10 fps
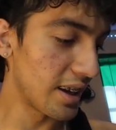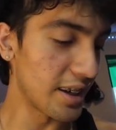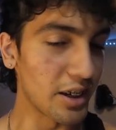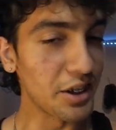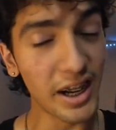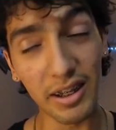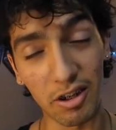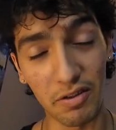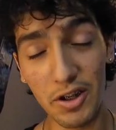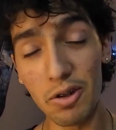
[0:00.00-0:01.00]
you have to
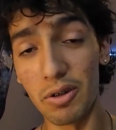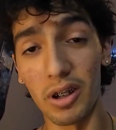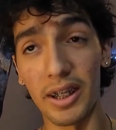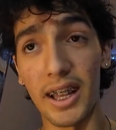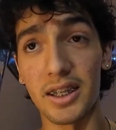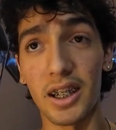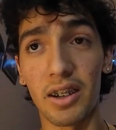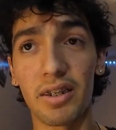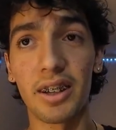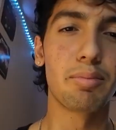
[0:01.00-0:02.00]
review on that
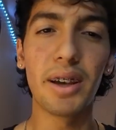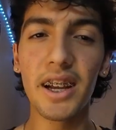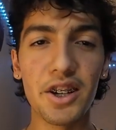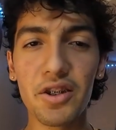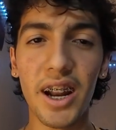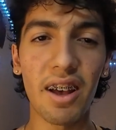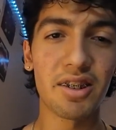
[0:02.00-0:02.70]
stuff. But here, you could have